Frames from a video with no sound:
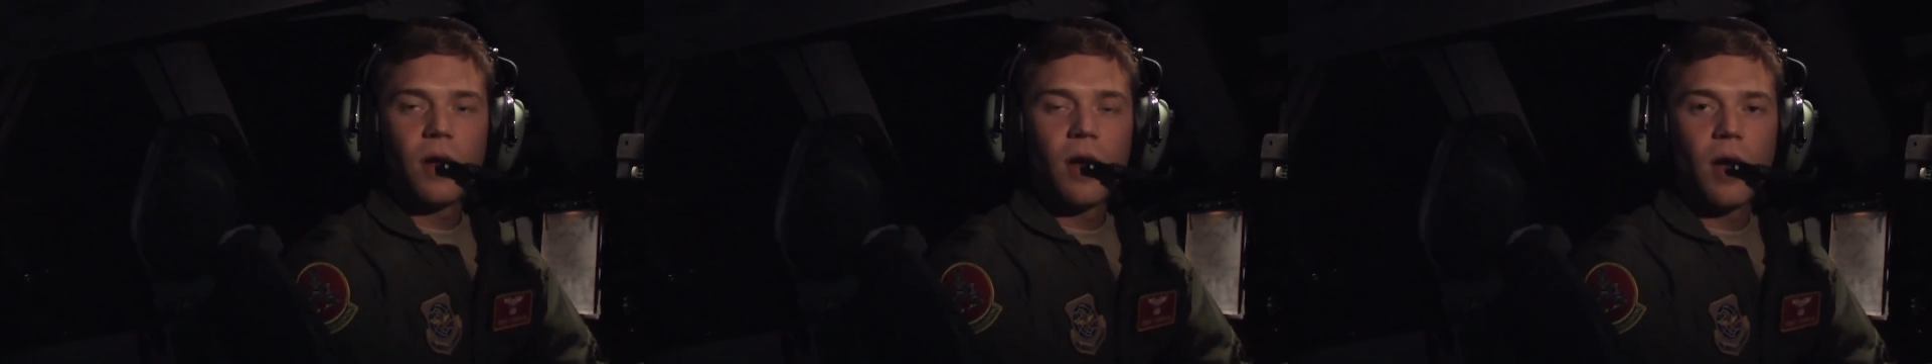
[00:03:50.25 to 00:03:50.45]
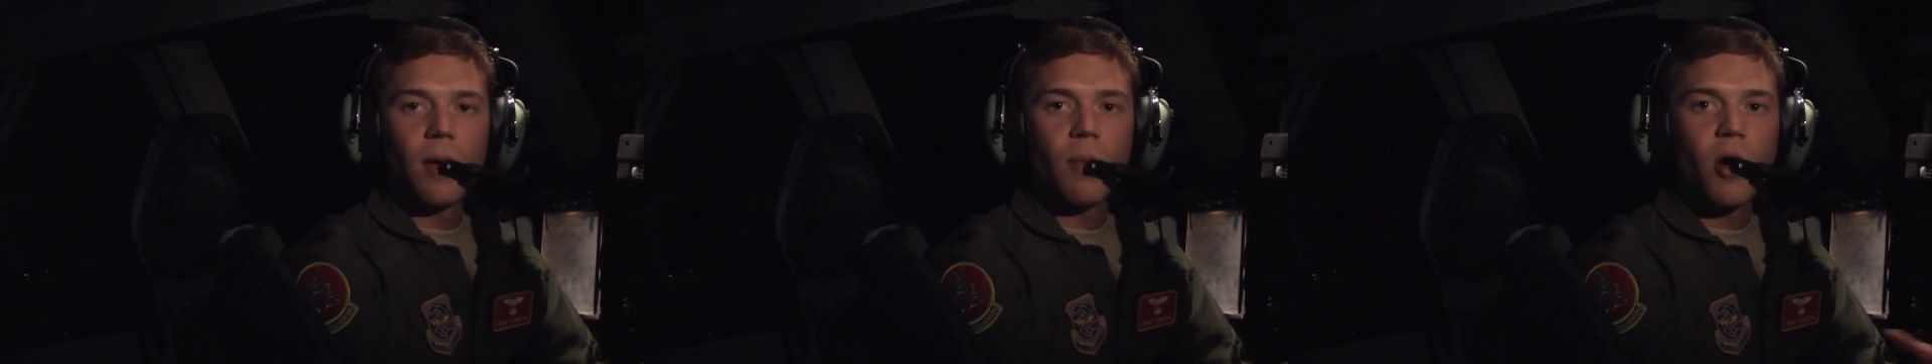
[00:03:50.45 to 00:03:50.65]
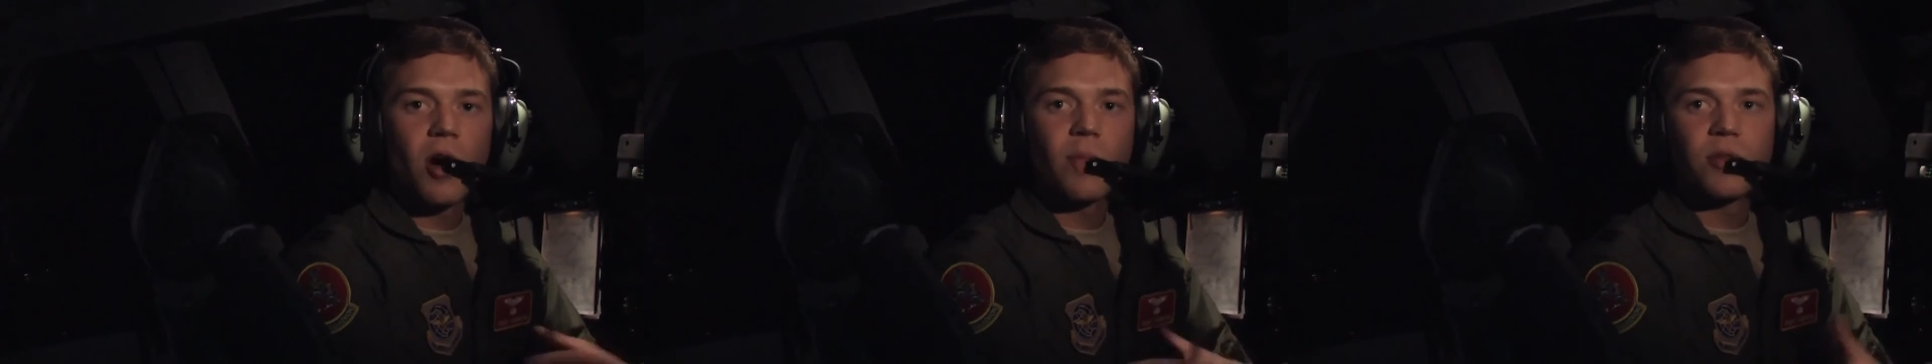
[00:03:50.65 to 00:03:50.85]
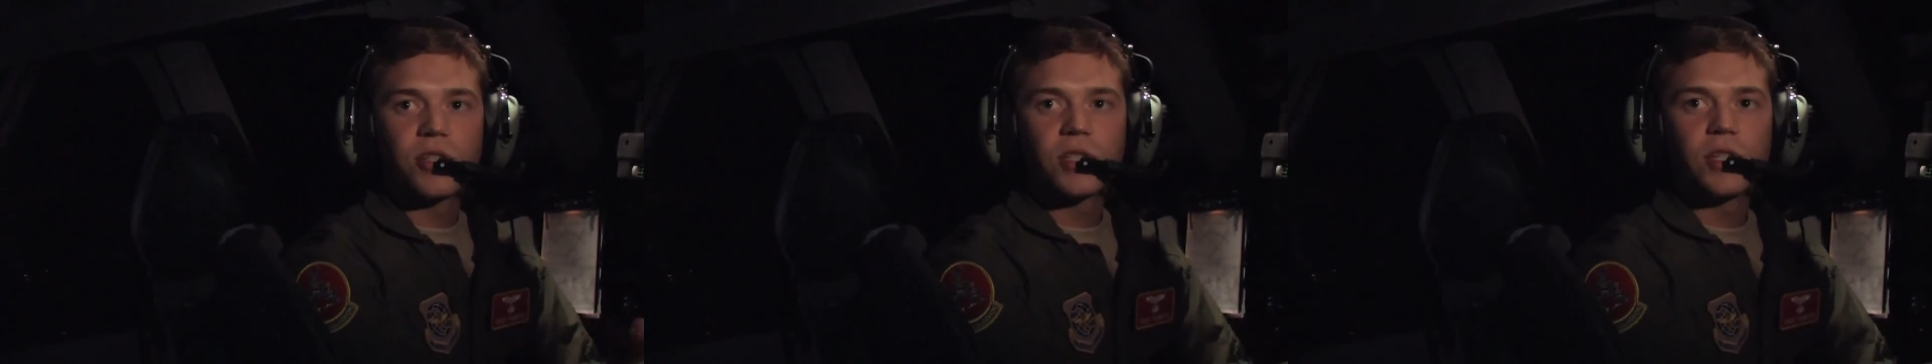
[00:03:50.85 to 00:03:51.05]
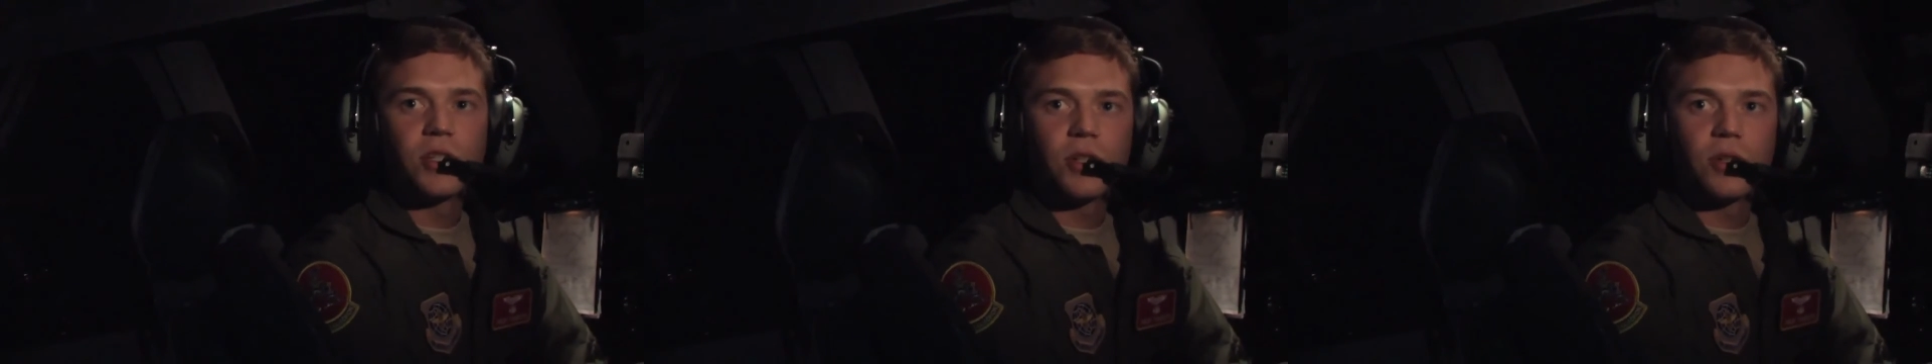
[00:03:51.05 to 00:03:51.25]
um, our
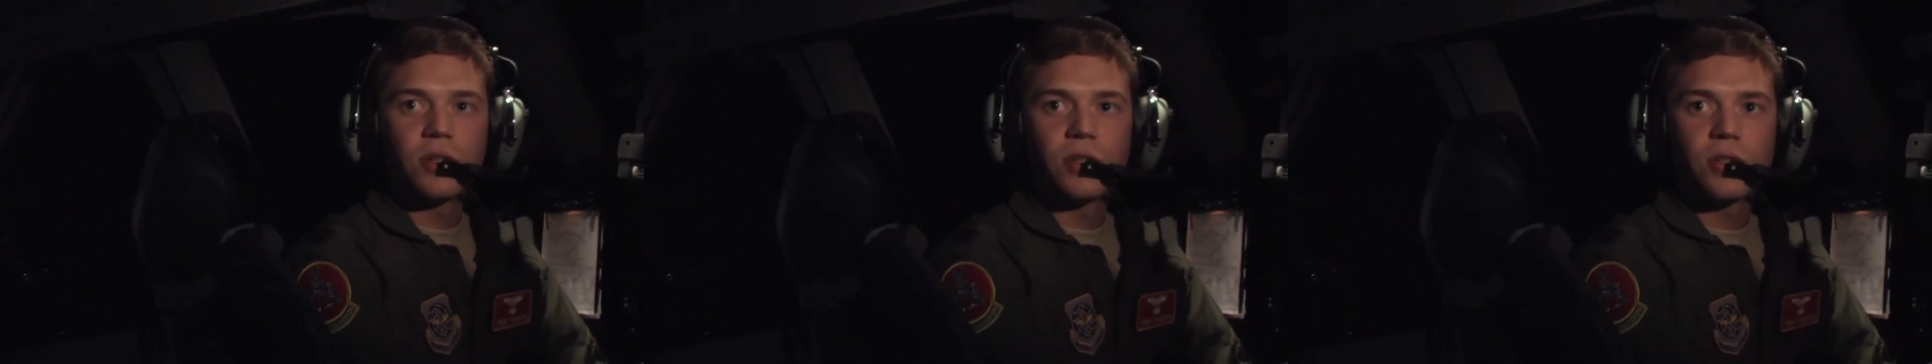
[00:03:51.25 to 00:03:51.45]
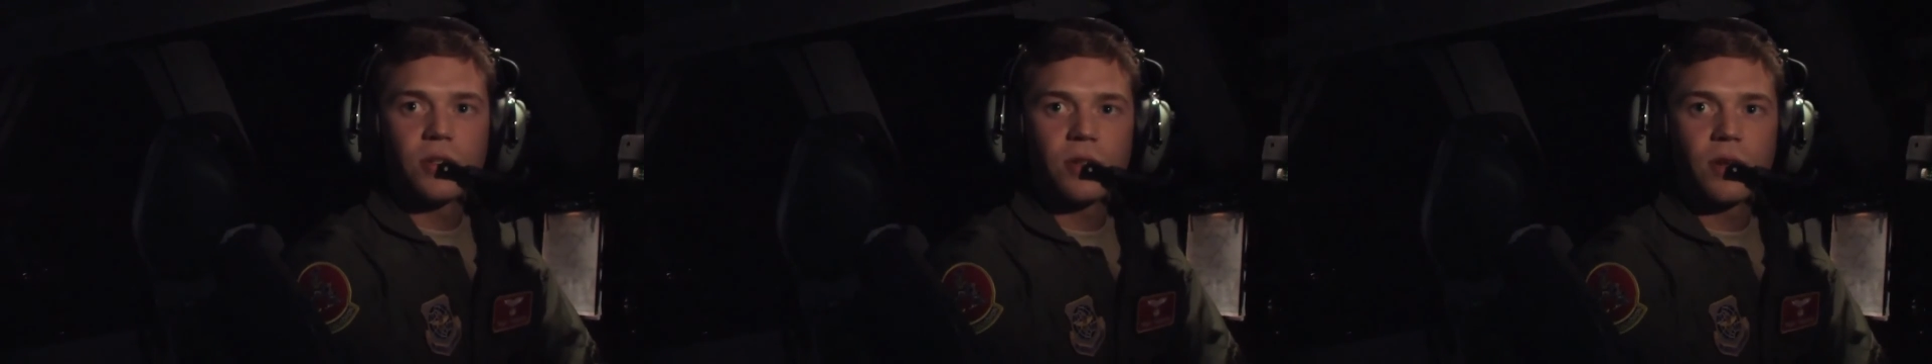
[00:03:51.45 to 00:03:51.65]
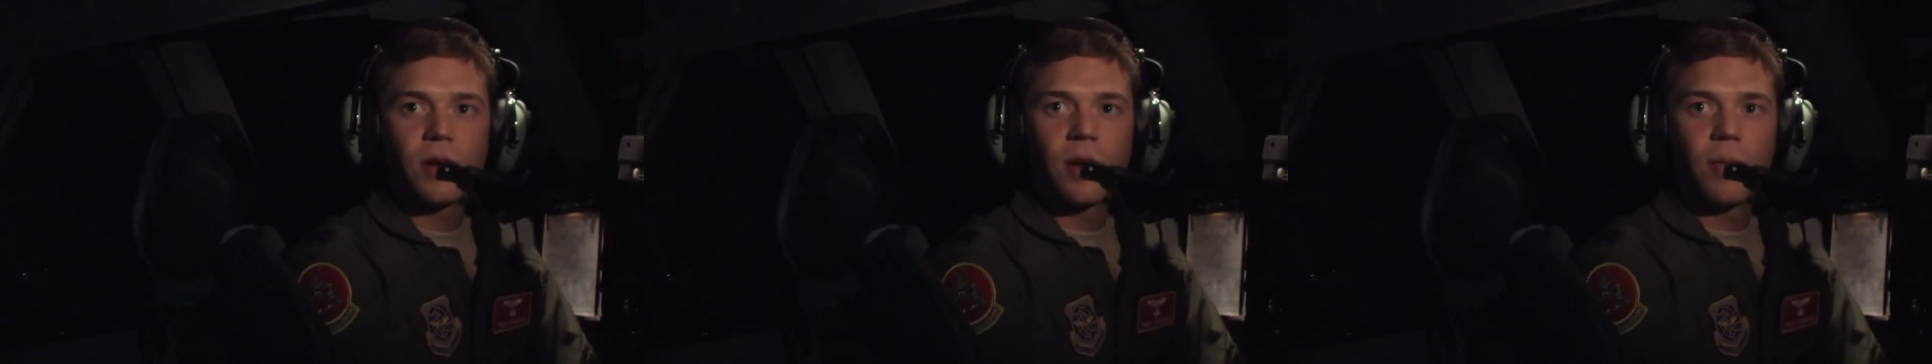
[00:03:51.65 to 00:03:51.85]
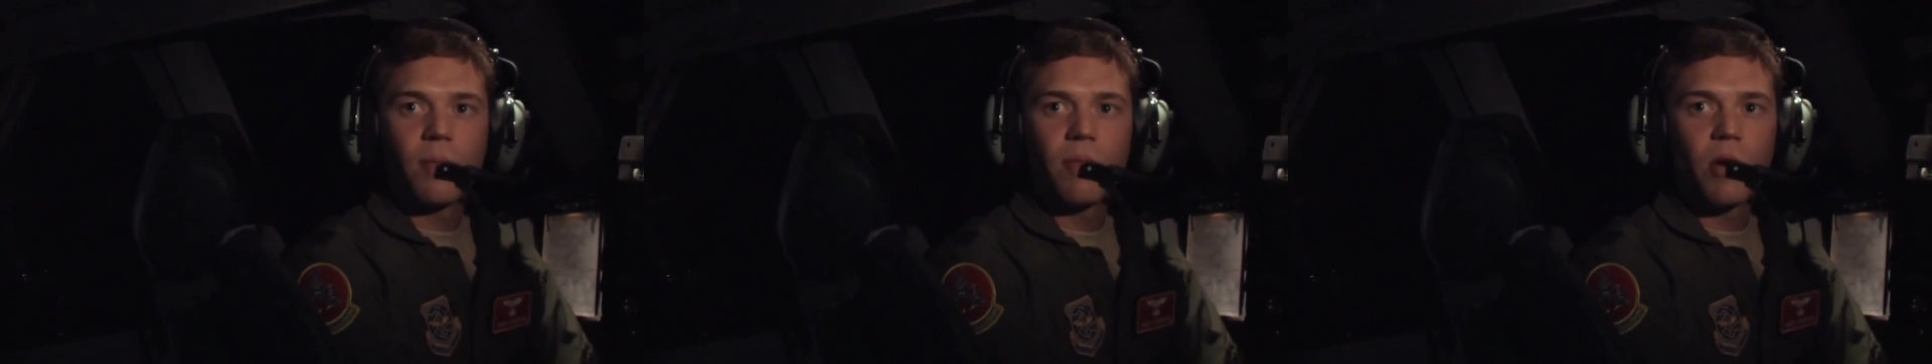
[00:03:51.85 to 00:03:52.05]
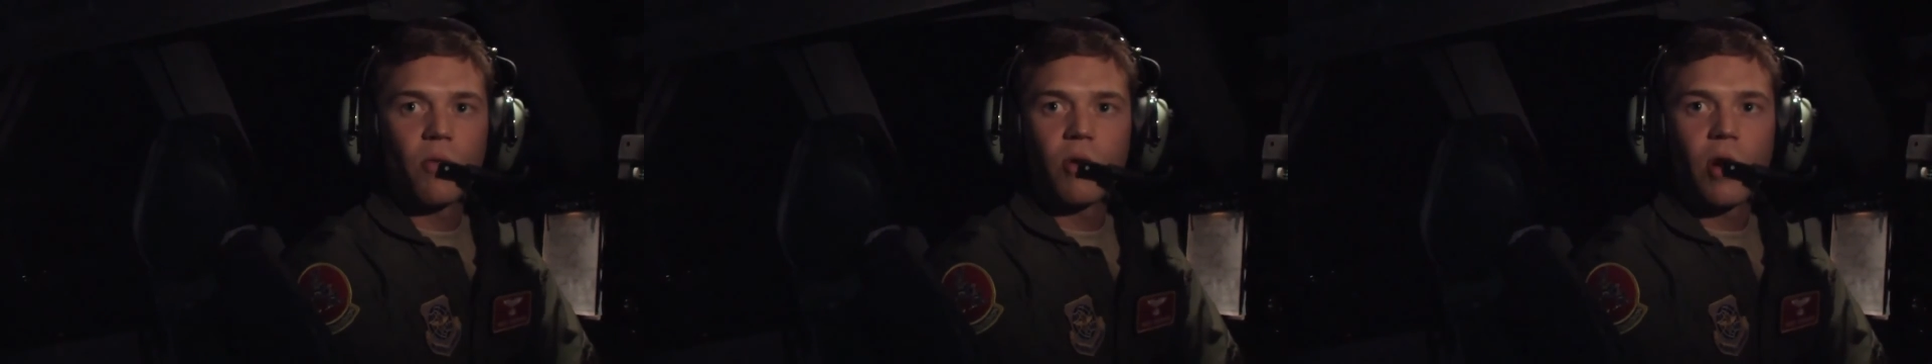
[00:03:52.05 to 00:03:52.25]
procedures
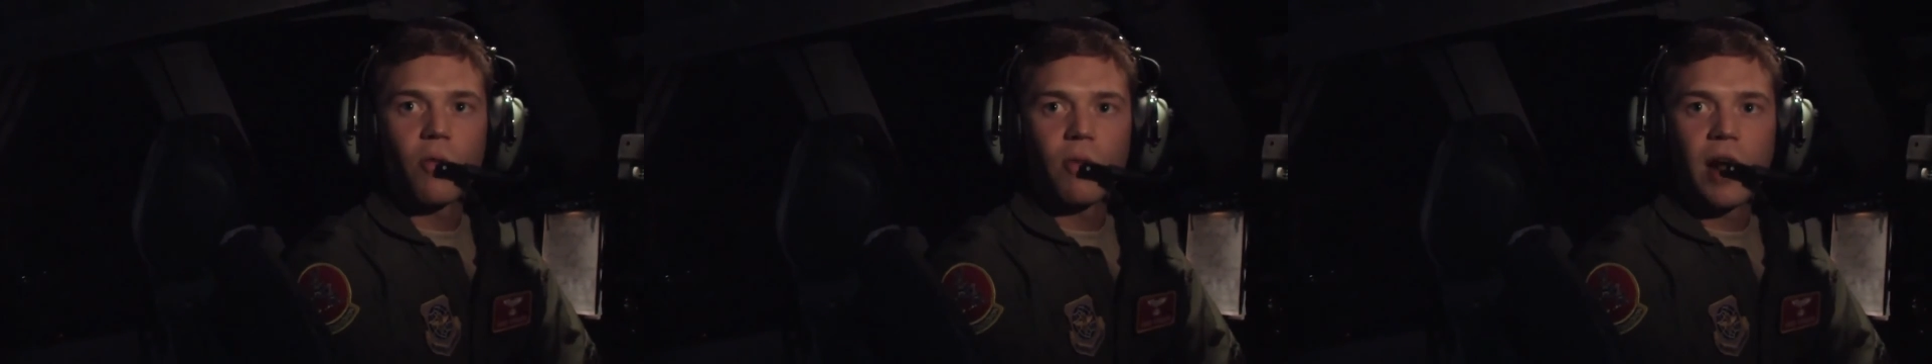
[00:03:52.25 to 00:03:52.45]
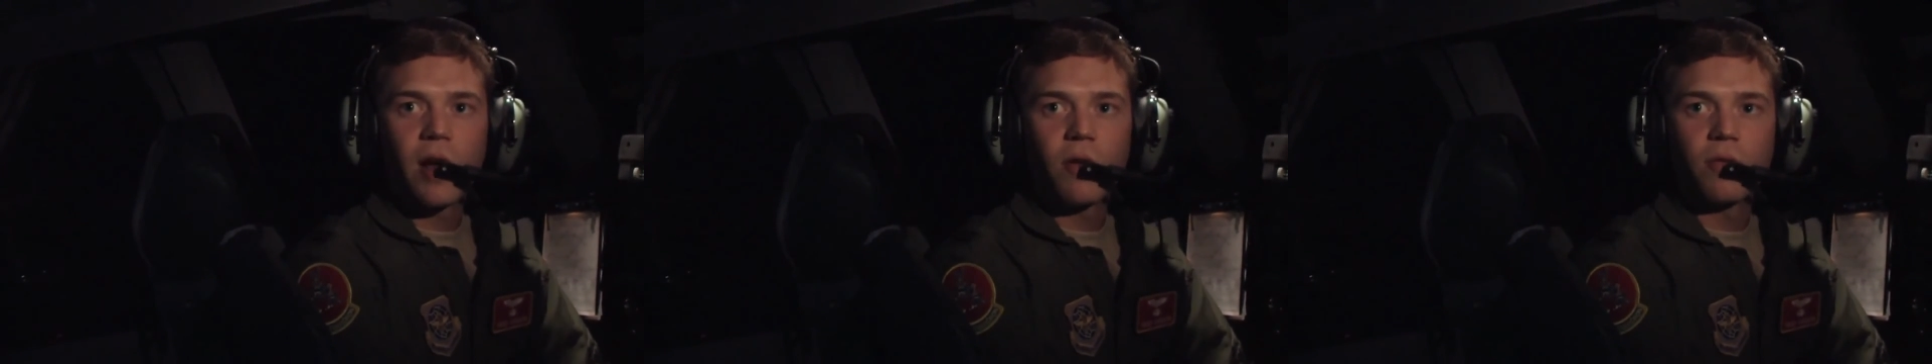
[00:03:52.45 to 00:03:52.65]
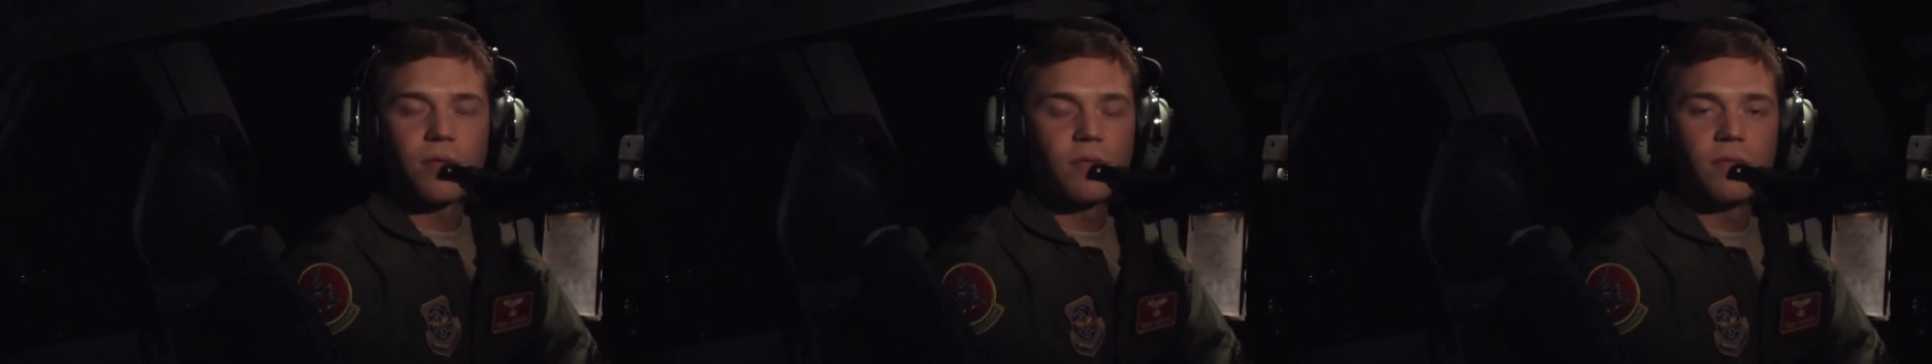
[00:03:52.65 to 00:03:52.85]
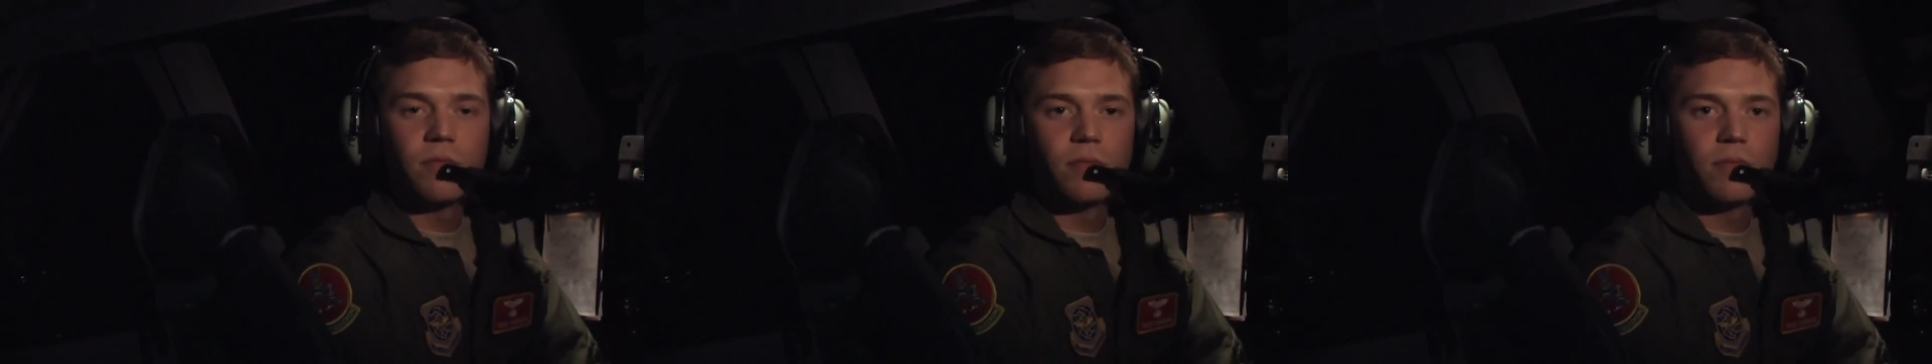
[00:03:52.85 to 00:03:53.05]
um, ar around